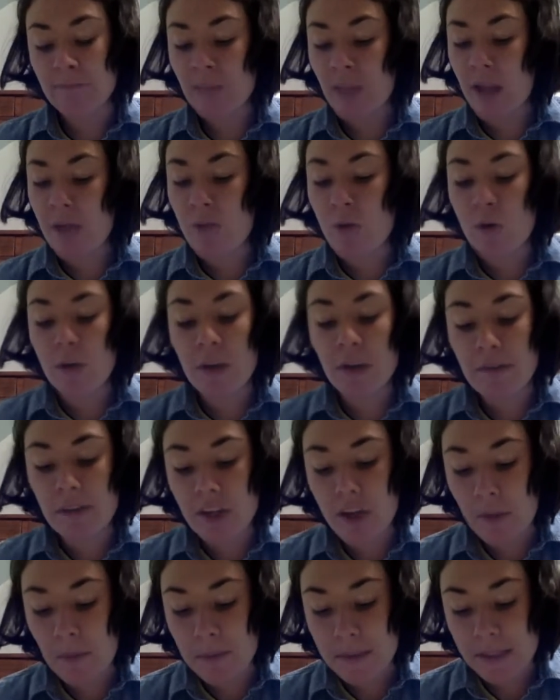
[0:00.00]
I won't even
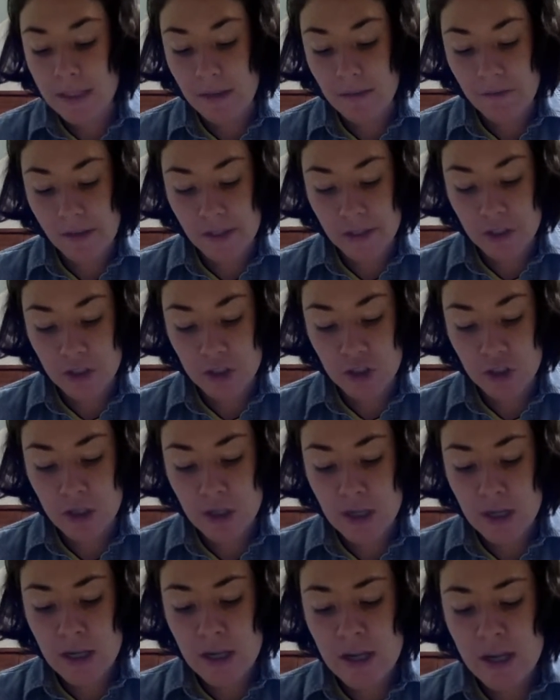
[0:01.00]
go into the village.
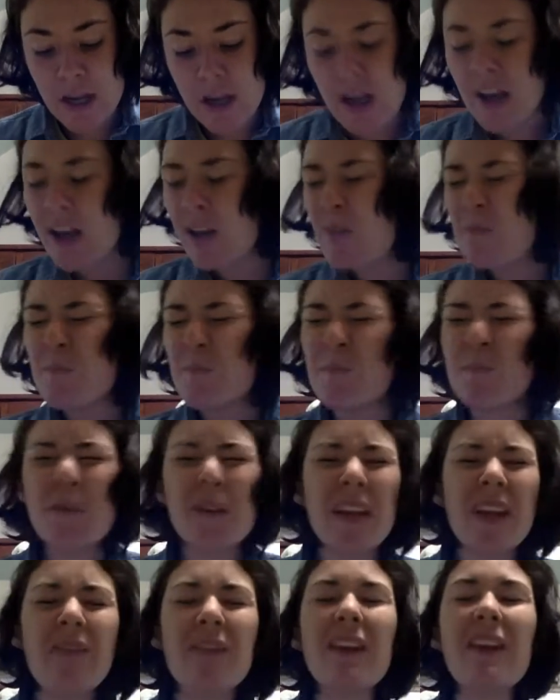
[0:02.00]
But
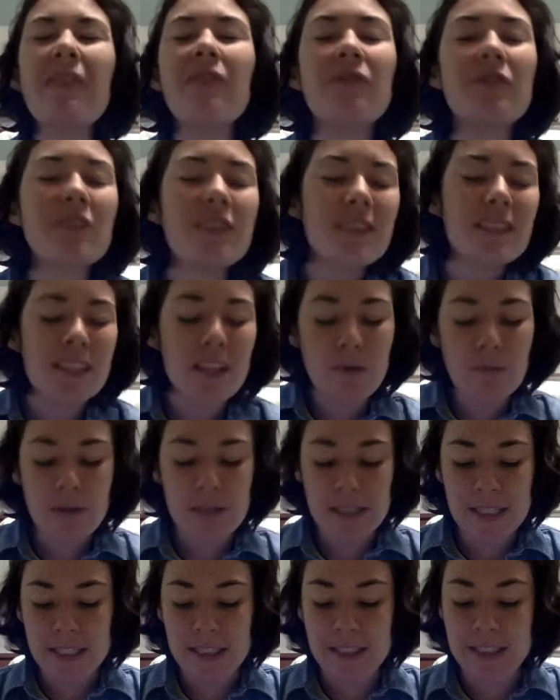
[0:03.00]
even if
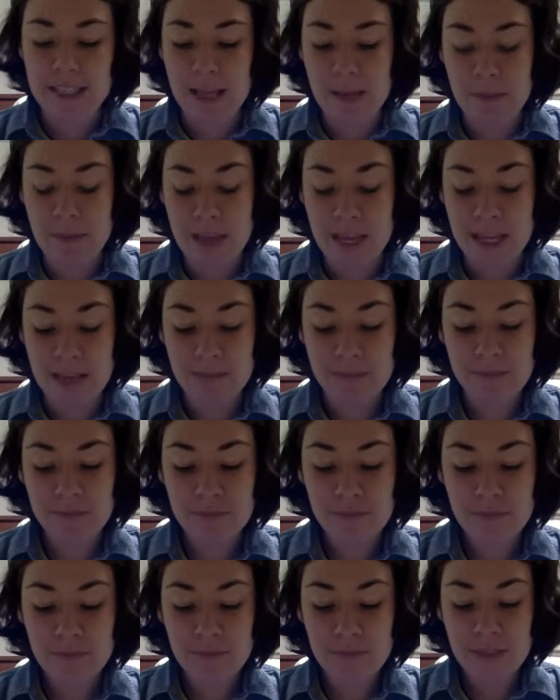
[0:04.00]
someone did say me,
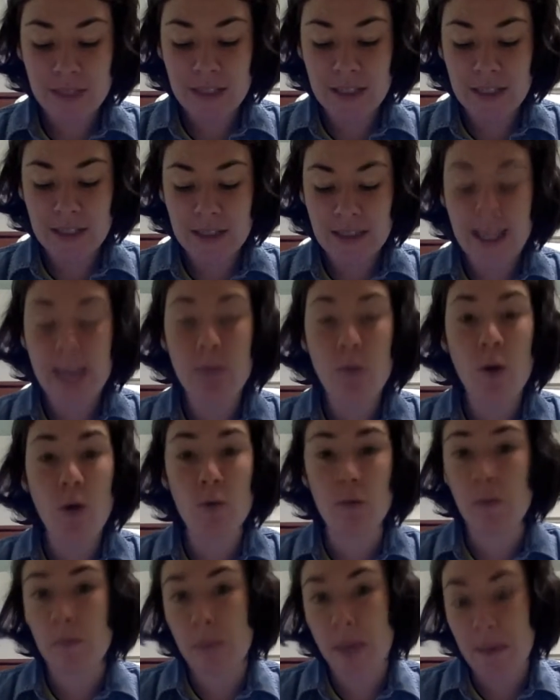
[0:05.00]
they won't
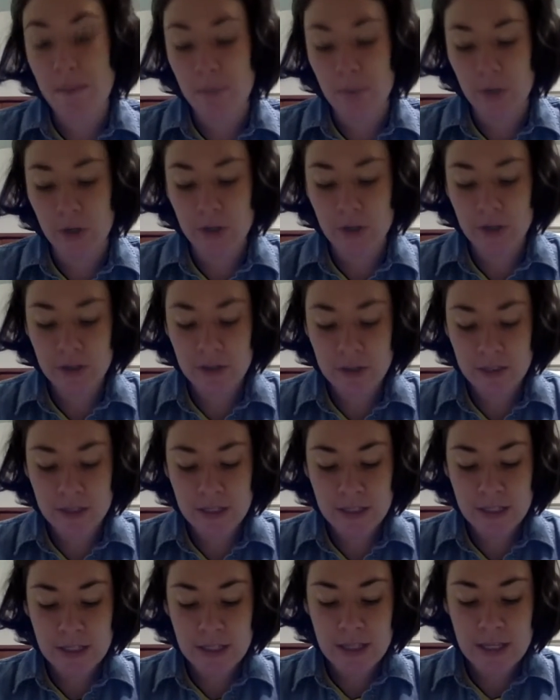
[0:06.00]
remember.
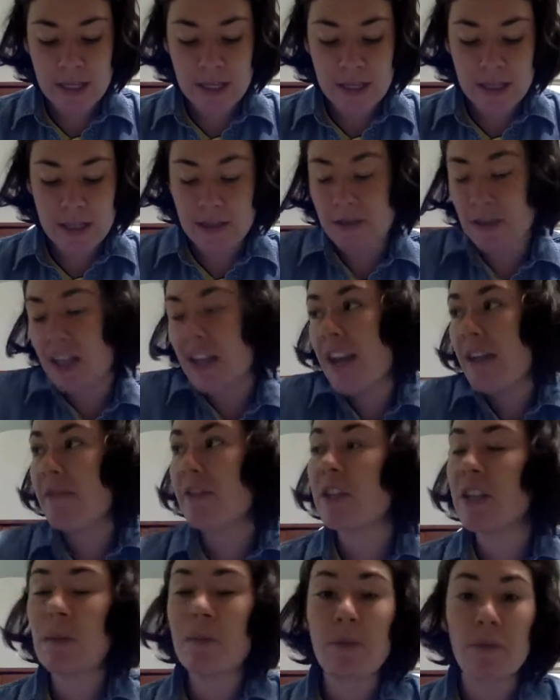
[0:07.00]
They never
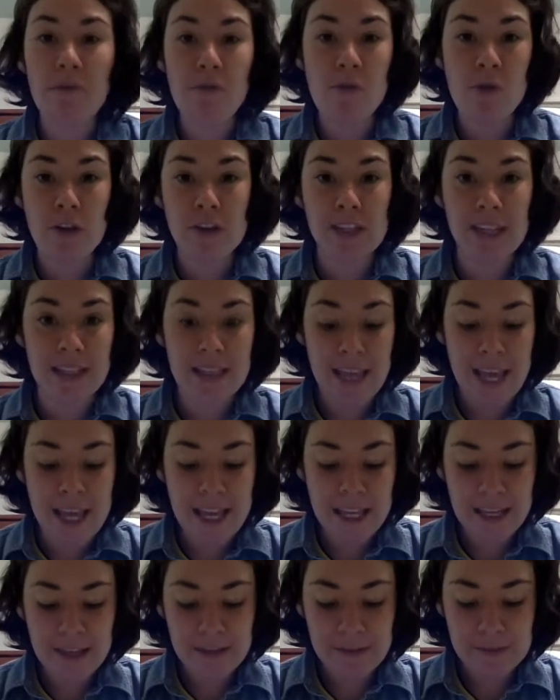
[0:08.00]
did before, did they?"